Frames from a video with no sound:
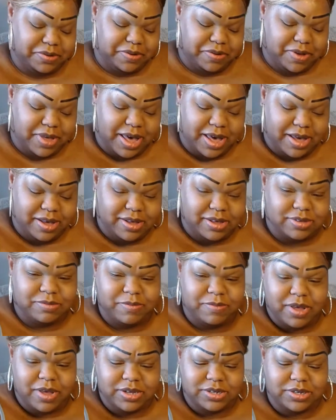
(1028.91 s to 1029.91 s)
Okay, because
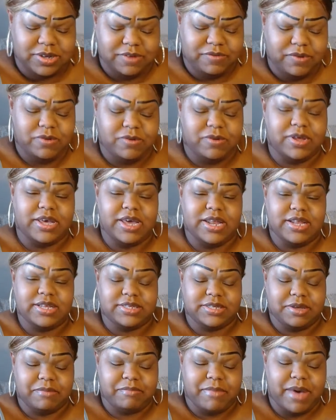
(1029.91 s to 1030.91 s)
especially if you
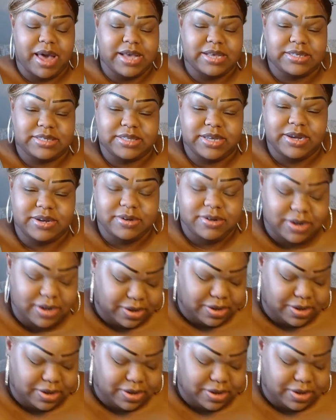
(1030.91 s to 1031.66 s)
innocent bystander